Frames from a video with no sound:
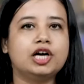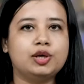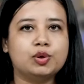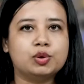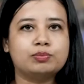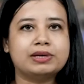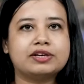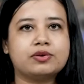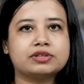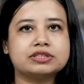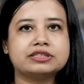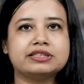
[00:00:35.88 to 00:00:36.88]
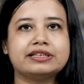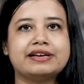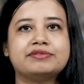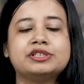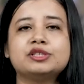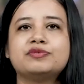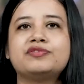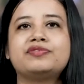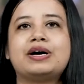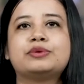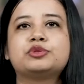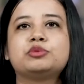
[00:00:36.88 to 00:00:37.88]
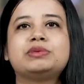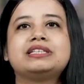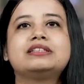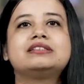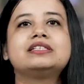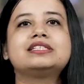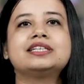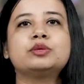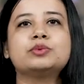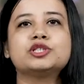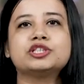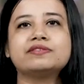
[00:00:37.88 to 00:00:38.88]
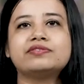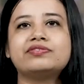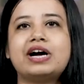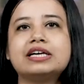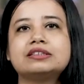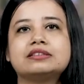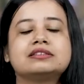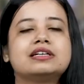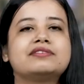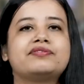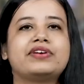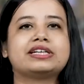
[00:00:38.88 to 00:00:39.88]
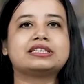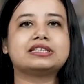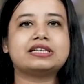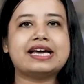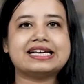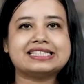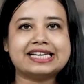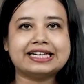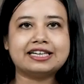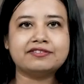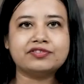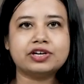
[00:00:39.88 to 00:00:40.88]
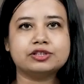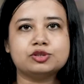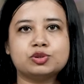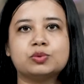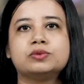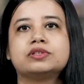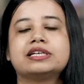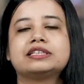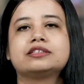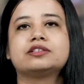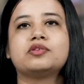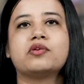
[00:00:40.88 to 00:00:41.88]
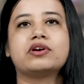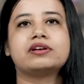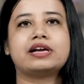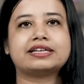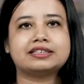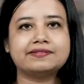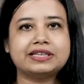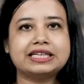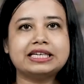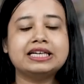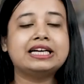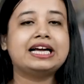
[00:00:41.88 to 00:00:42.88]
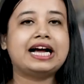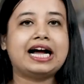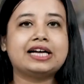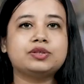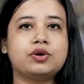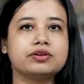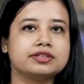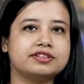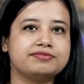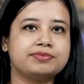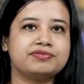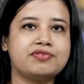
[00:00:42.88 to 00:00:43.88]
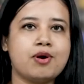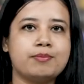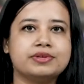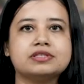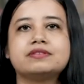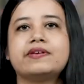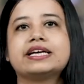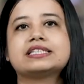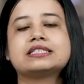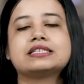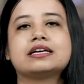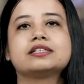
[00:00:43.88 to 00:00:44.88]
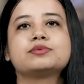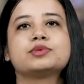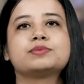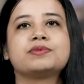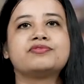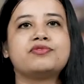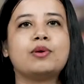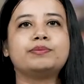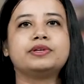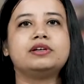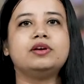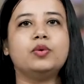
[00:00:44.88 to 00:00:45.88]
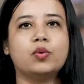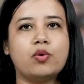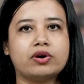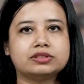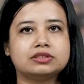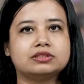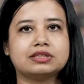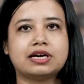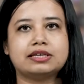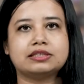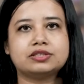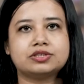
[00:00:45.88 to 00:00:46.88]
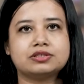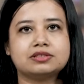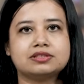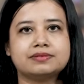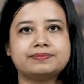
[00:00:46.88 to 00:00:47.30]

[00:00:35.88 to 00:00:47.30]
Low blood oxygen levels were found to be the distinguishing factor that affected executive control related neural activity and cognitive performance when exercise was performed in low oxygen conditions.